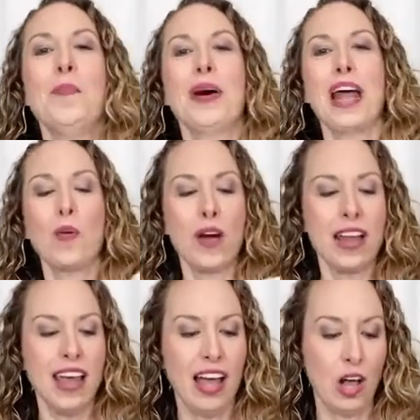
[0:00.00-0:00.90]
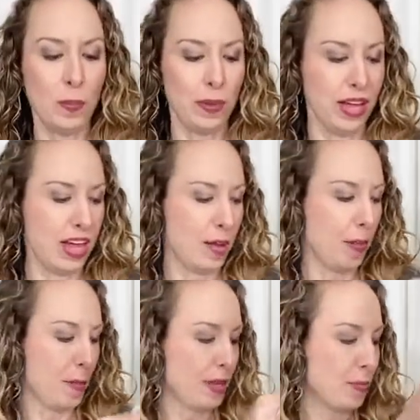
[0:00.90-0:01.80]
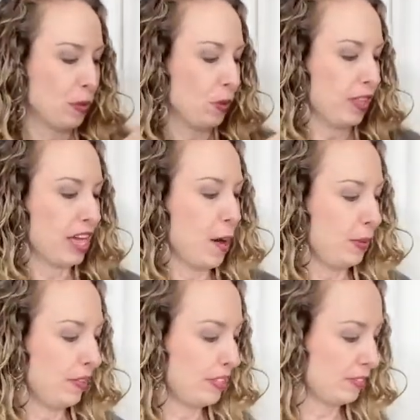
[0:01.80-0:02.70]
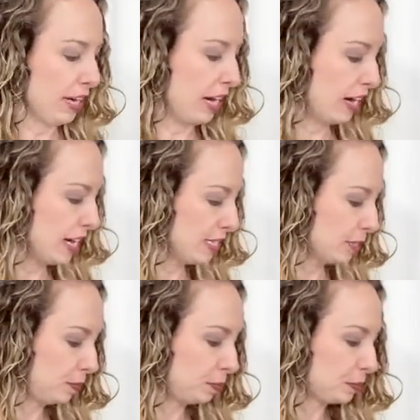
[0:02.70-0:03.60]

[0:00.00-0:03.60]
but I want to help people with a couple of different areas.